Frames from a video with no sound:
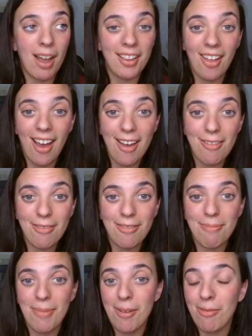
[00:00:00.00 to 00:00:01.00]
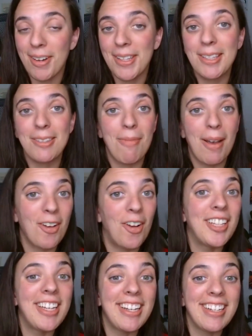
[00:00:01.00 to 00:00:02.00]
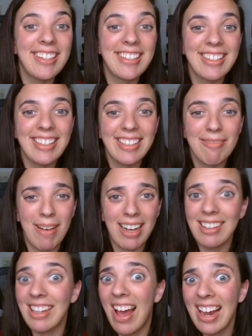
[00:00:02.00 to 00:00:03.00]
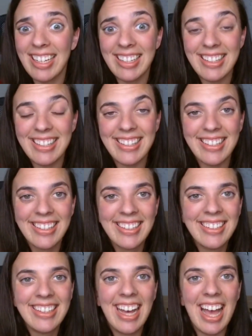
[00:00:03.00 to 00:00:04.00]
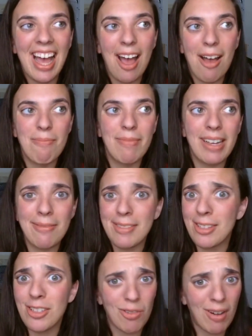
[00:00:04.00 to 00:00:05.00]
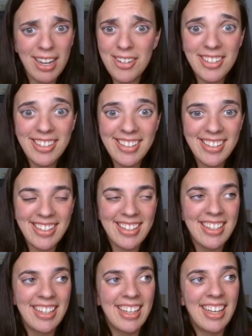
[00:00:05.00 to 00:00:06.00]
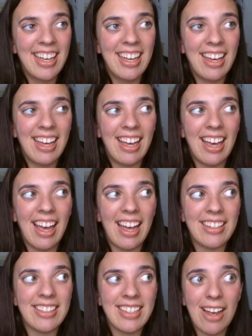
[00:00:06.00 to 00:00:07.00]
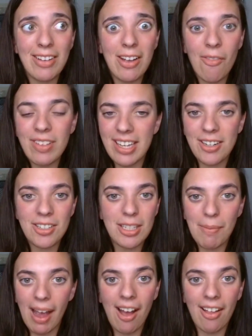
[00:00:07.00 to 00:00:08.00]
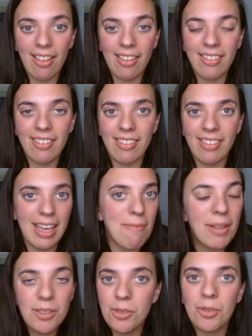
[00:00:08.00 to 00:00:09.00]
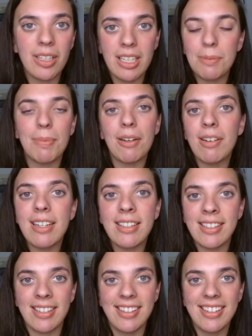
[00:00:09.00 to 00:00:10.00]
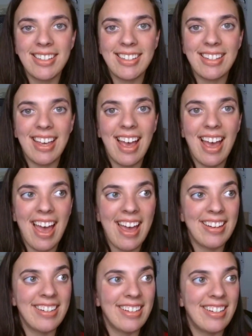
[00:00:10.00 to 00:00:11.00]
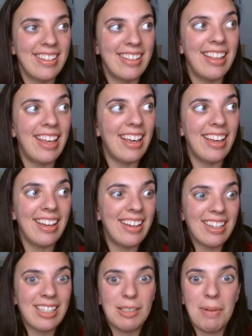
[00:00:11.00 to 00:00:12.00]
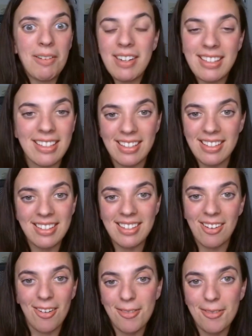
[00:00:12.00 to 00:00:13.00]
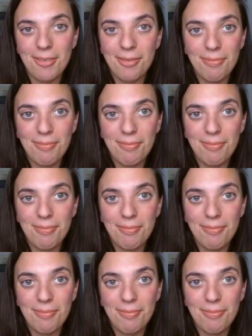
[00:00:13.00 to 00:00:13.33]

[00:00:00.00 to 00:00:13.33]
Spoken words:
life, my friends, my colleagues, my clients, even strangers, just having conversations about their menstrual experiences and their experiences of